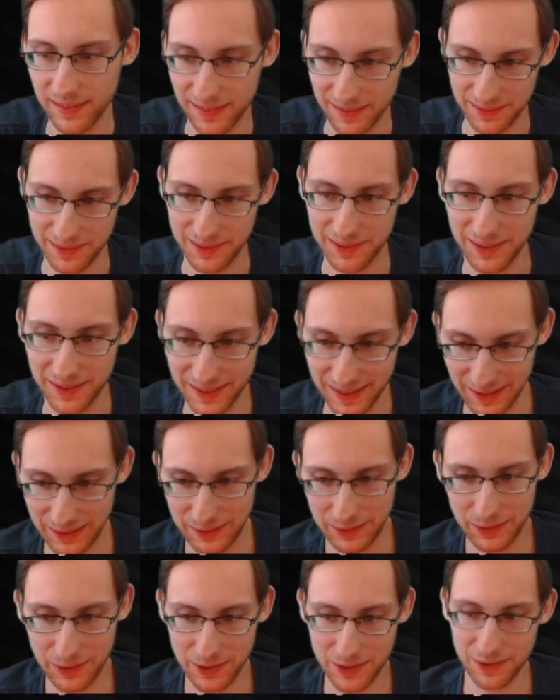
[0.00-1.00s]
Oh god,
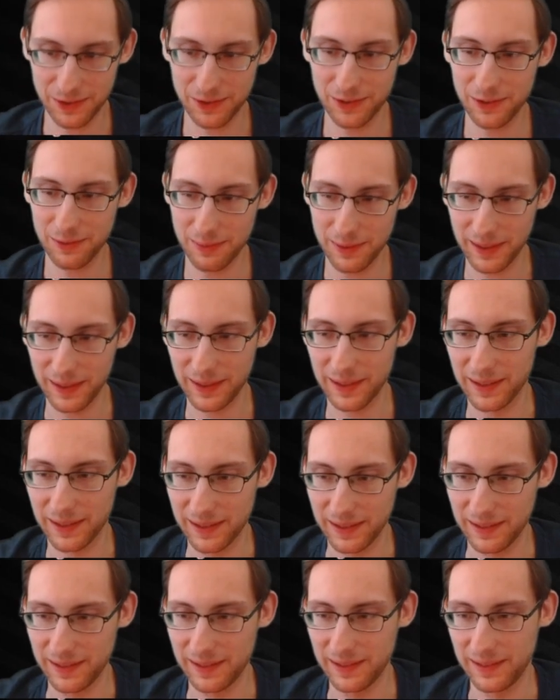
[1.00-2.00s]
Engorgio is back.
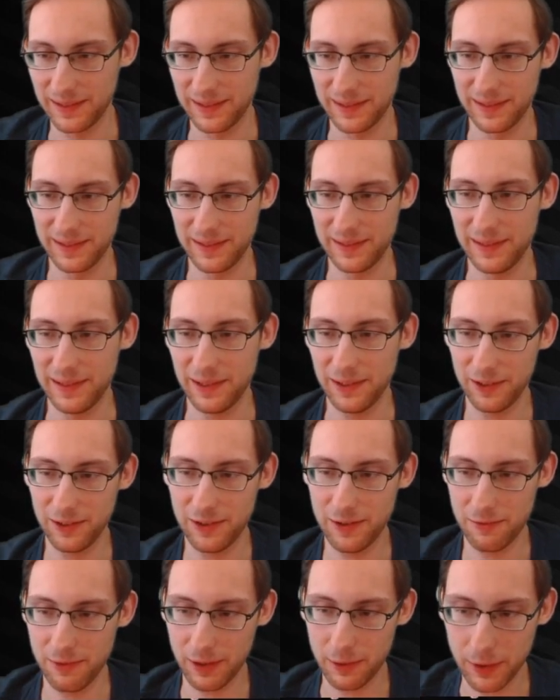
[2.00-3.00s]
How does
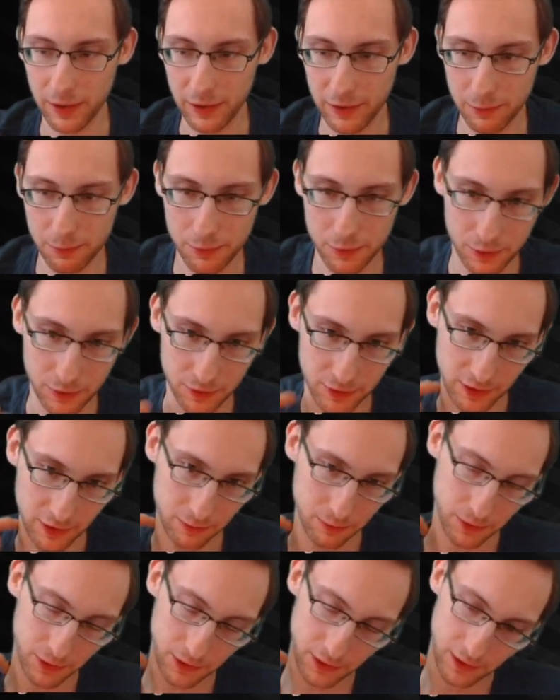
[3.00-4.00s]
the request
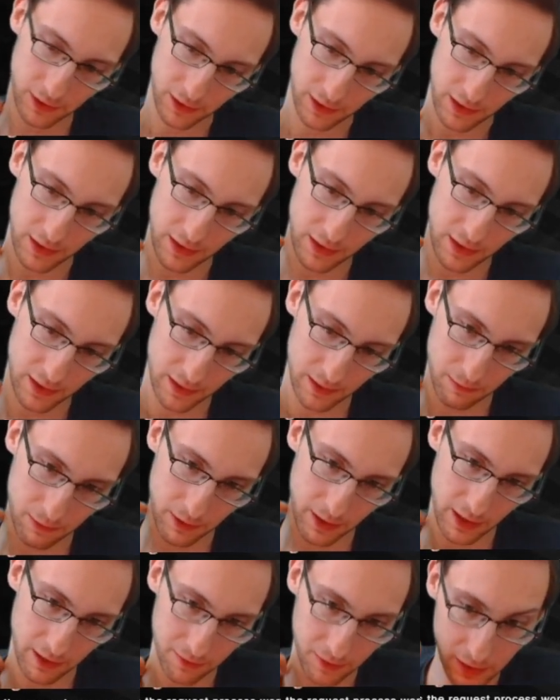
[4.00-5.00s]
process work? Uh,
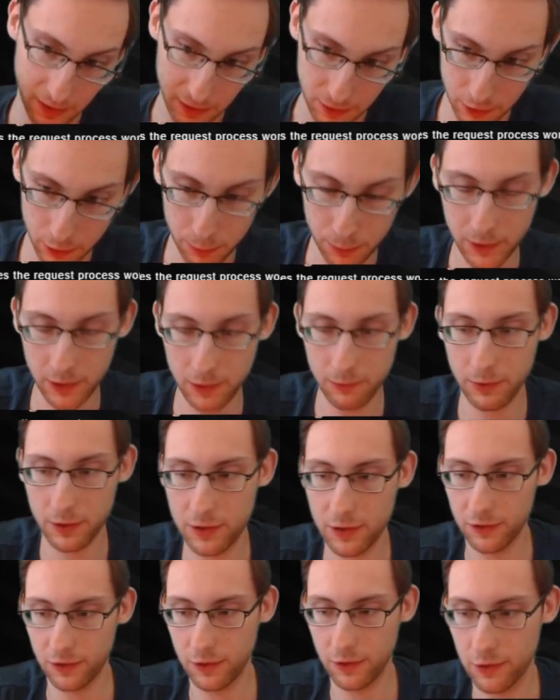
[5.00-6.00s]
whenever they open,
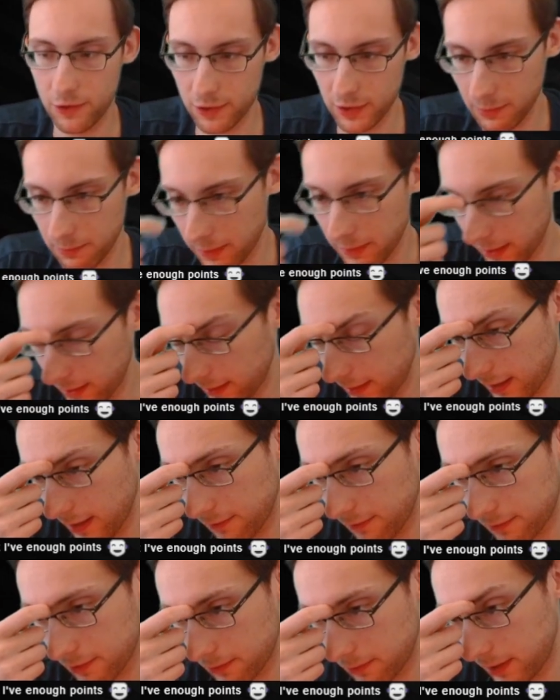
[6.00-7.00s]
which is usually Monday
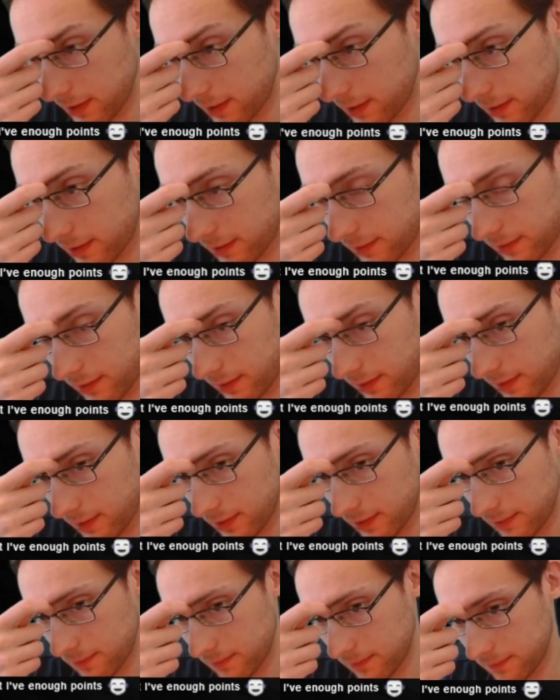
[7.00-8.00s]
every week,
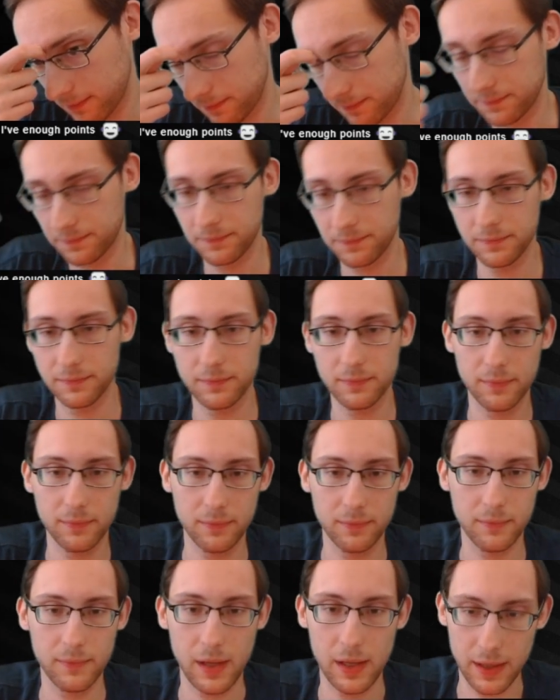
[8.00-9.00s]
um,
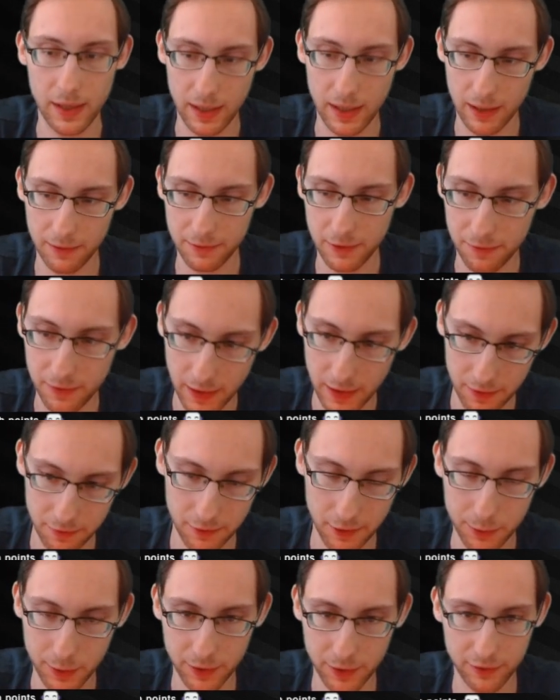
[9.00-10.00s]
and then after five
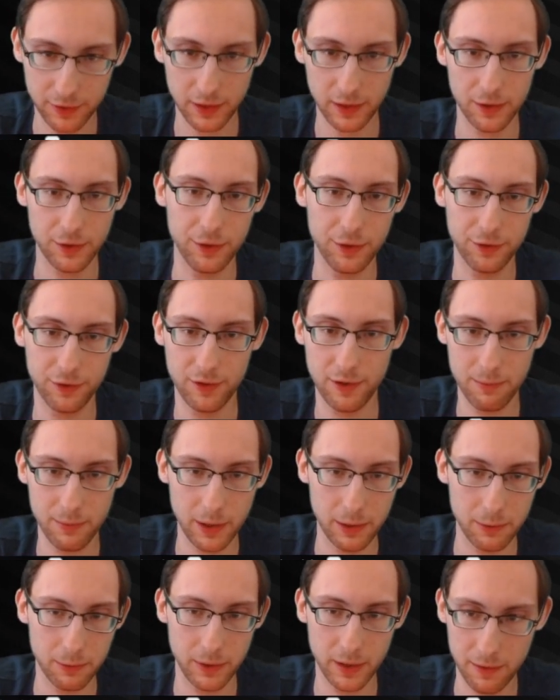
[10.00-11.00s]
requests I close them,
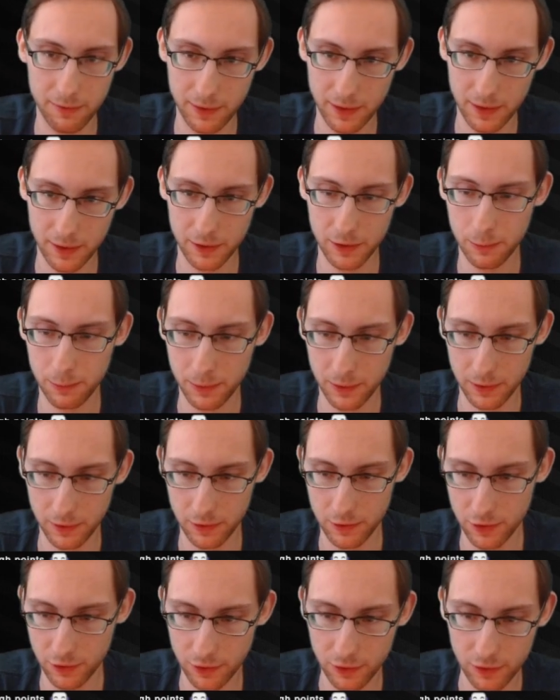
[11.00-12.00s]
but whenever they're open
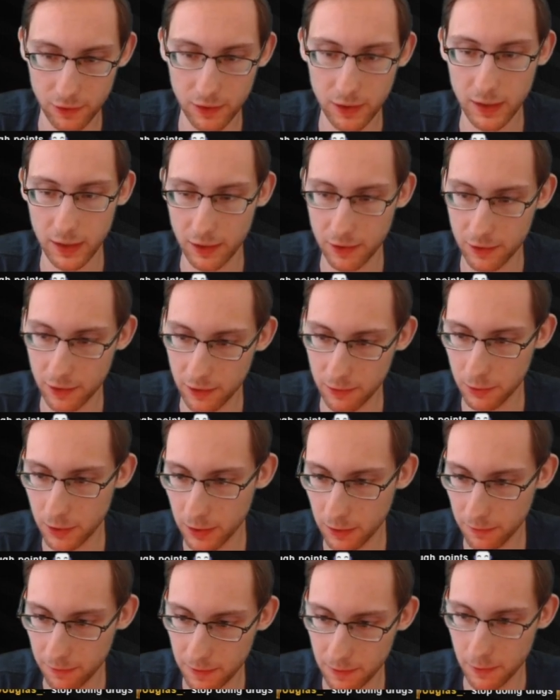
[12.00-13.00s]
you just click on
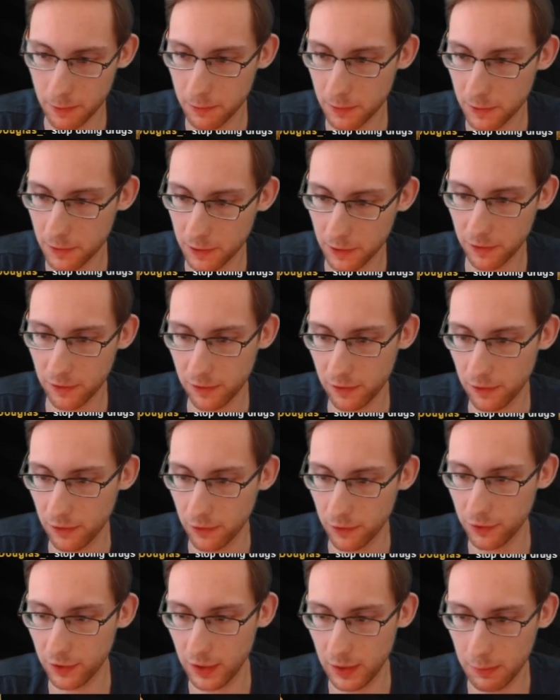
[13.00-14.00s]
one of the rewards
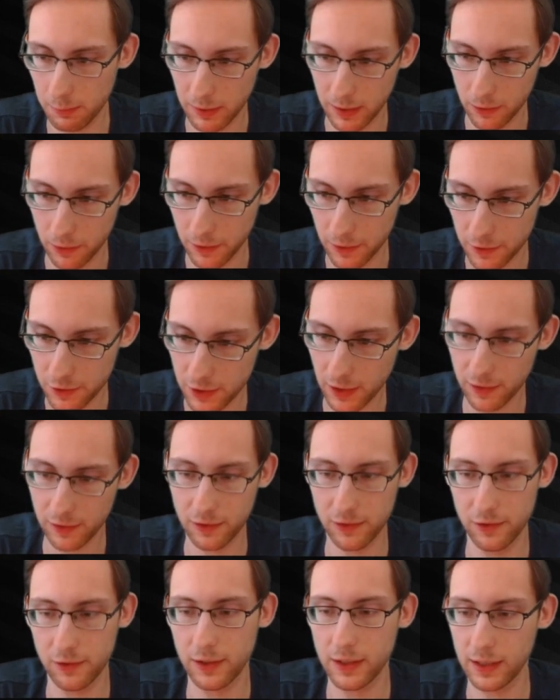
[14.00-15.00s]
you see below the
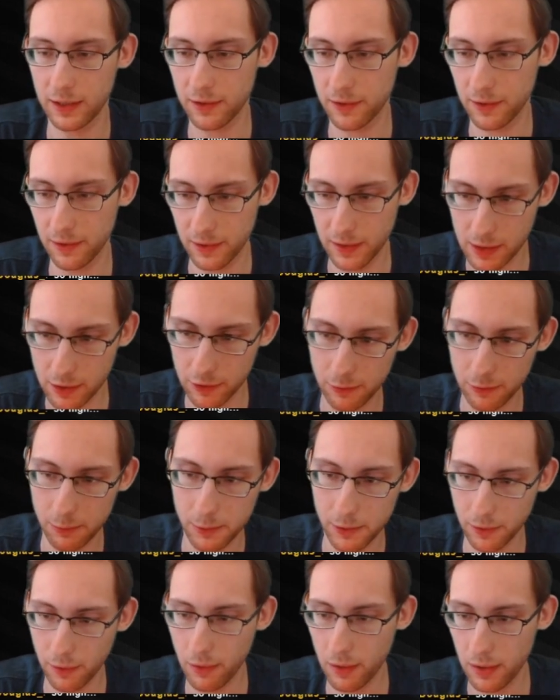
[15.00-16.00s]
chat, you click on the
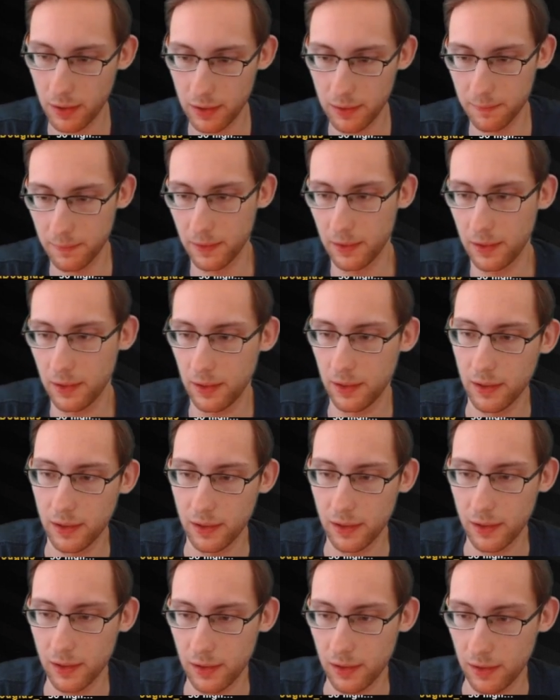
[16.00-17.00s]
point thingy,
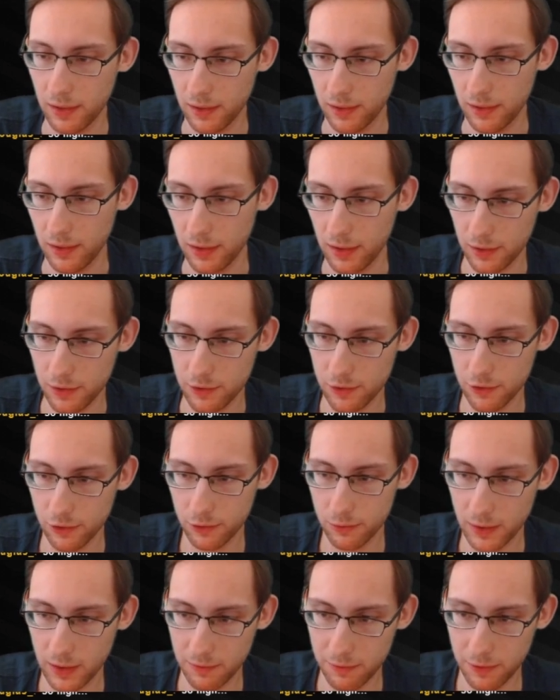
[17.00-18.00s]
uh,
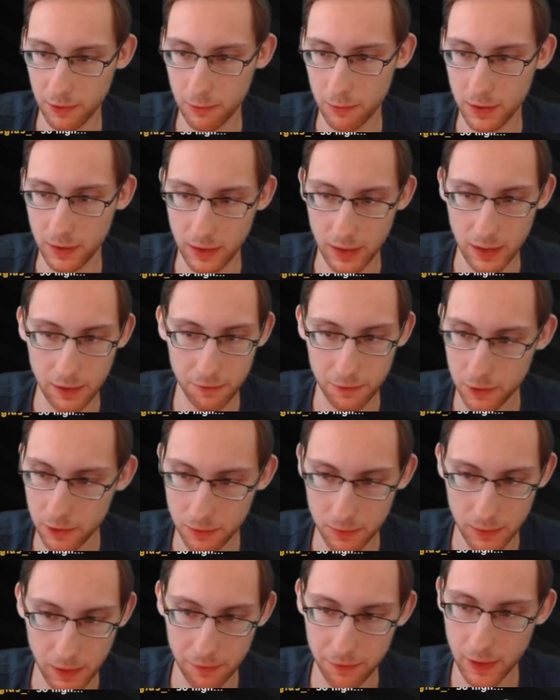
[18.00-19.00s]
choose whatever you want. If
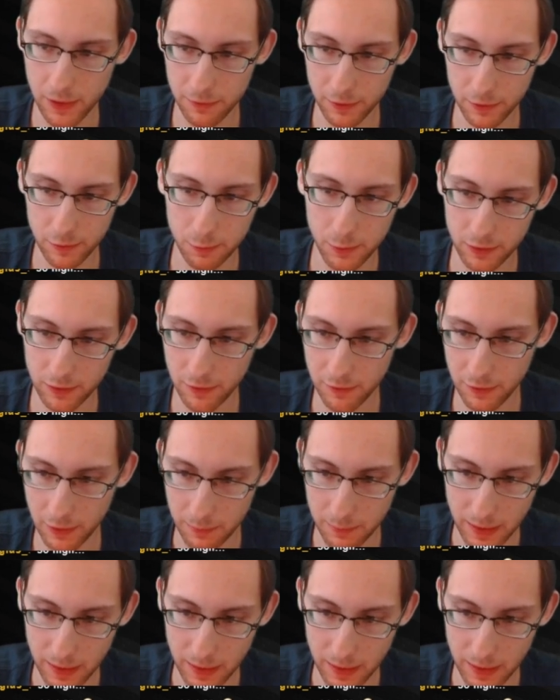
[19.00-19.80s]
you if you have a specific